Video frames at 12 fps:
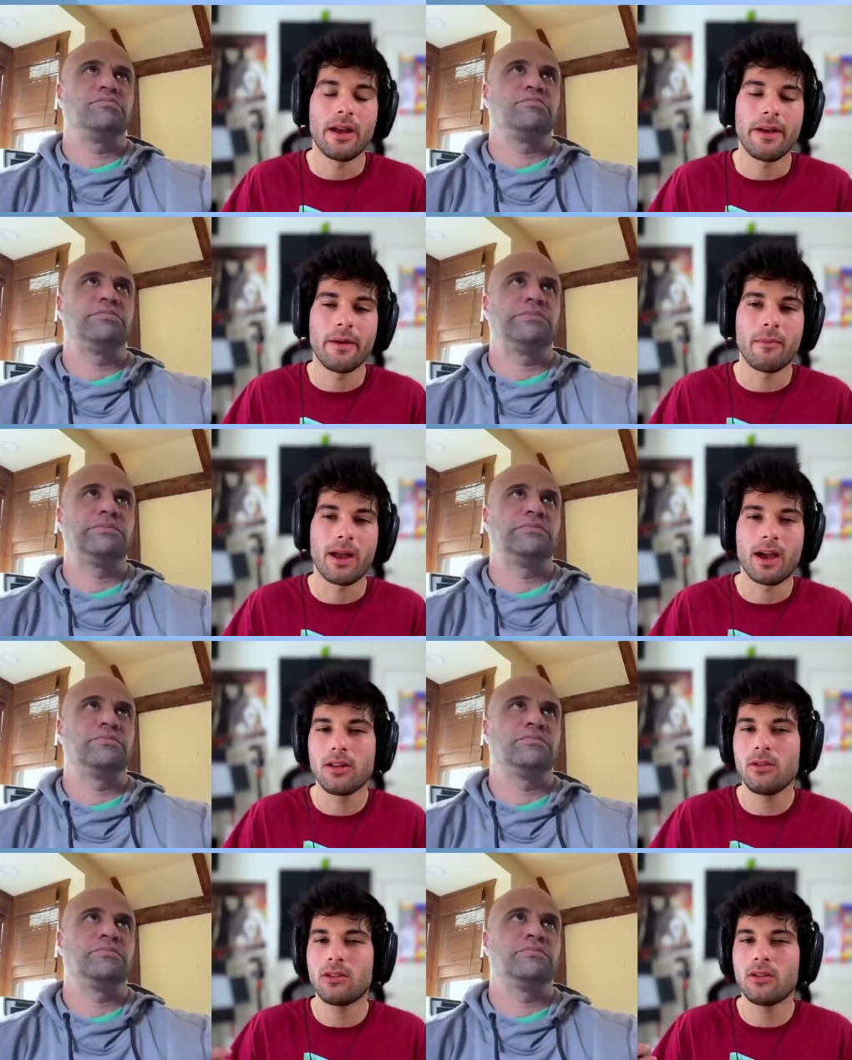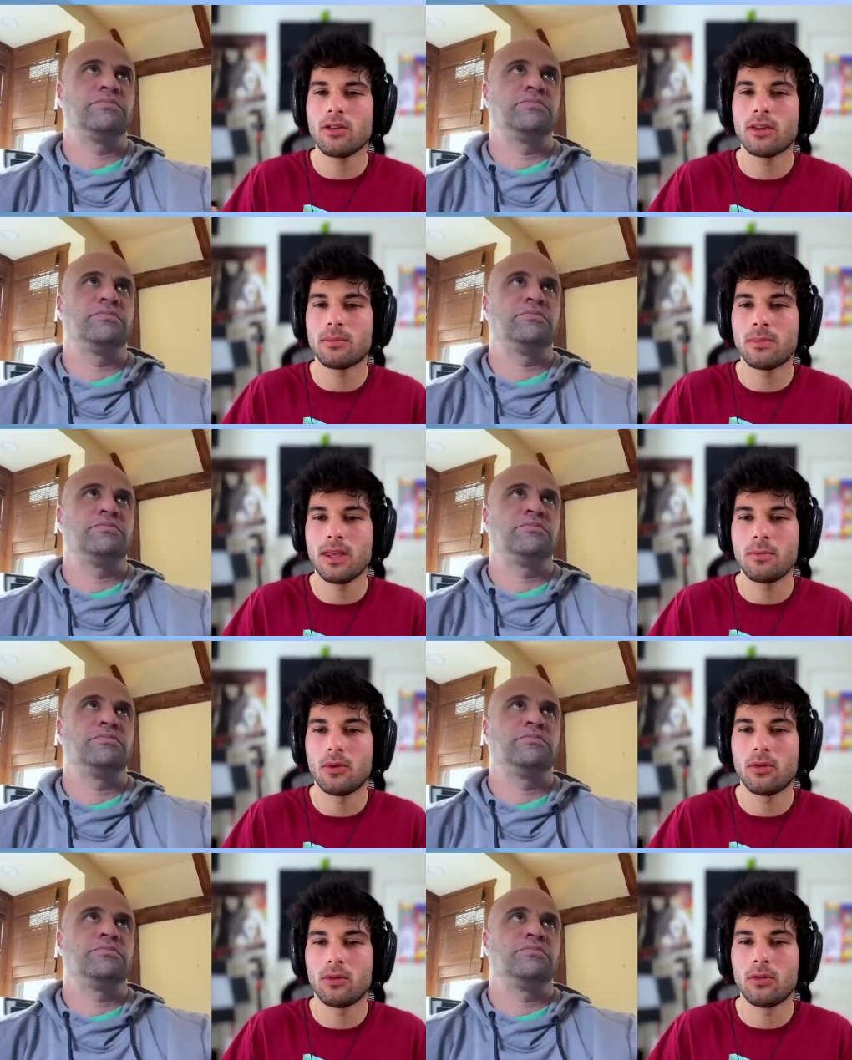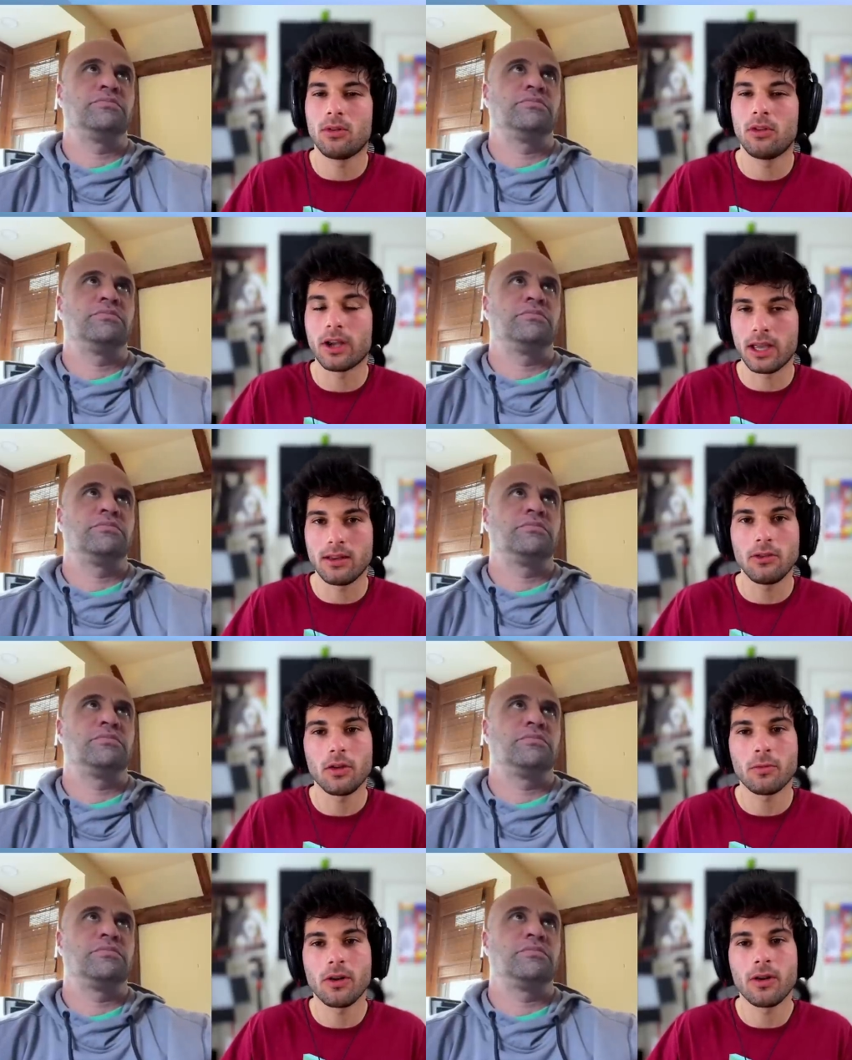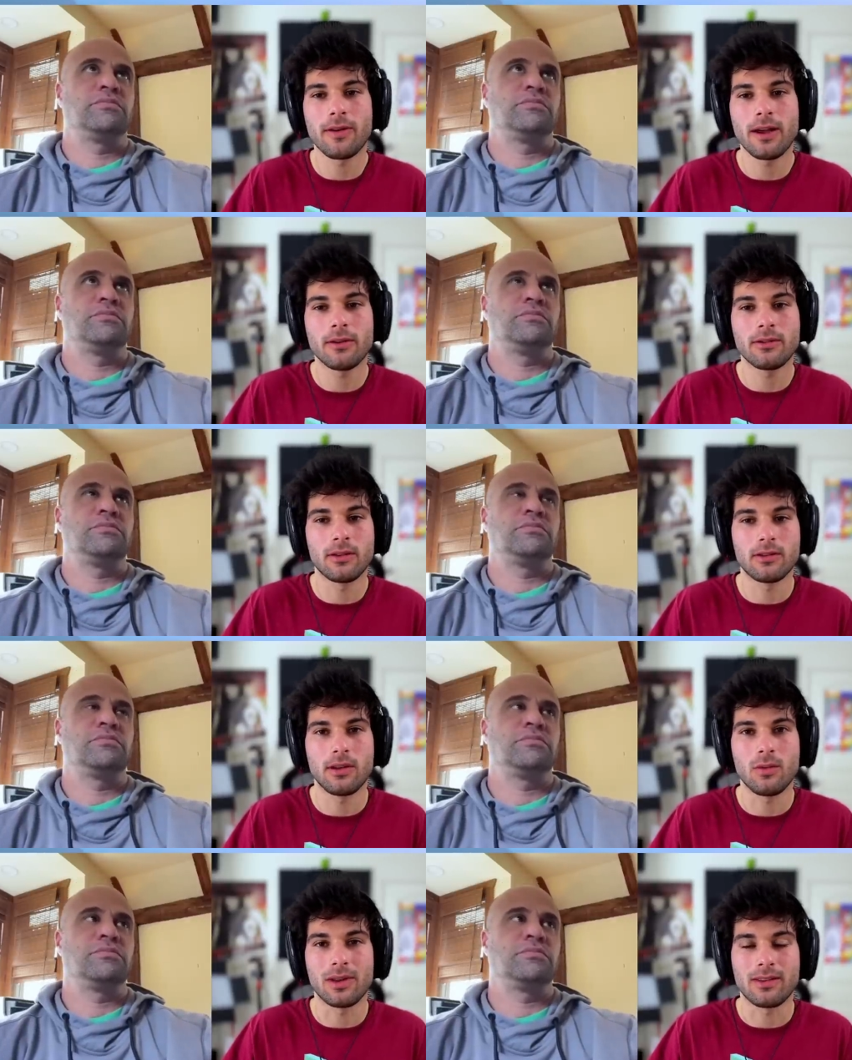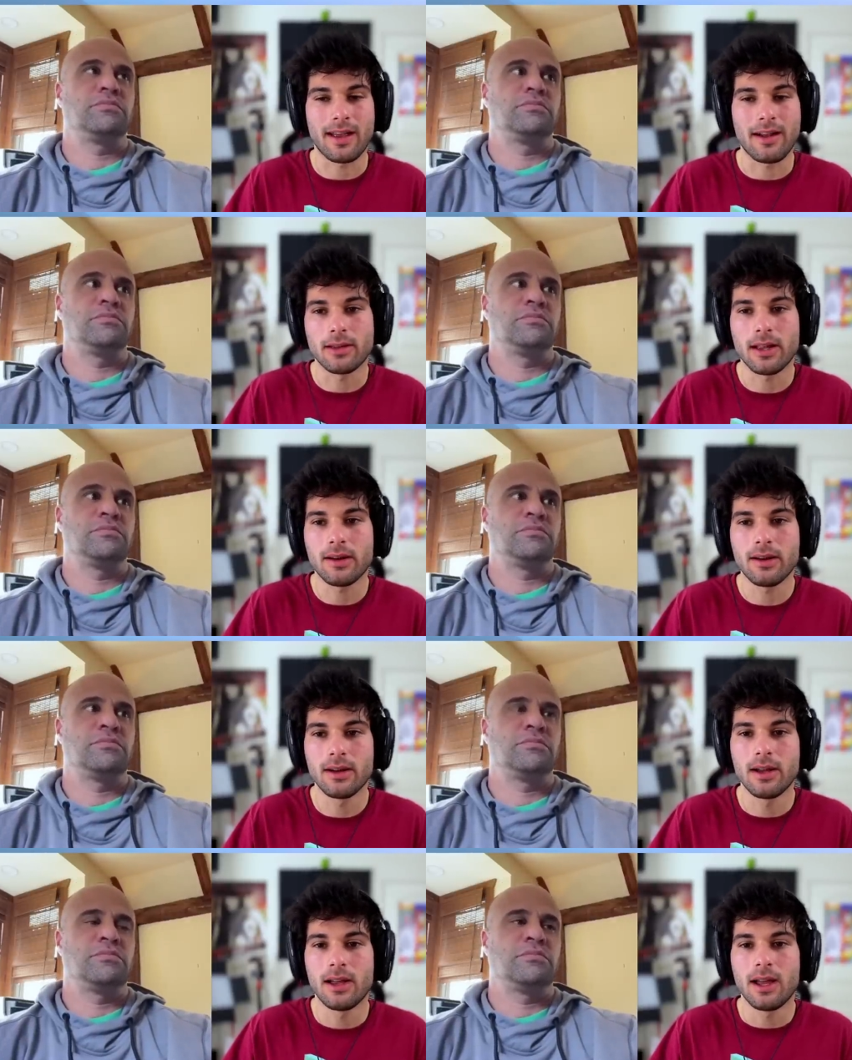Speaker 1: Um, how do you suggest people look into their profiles to see what's out there?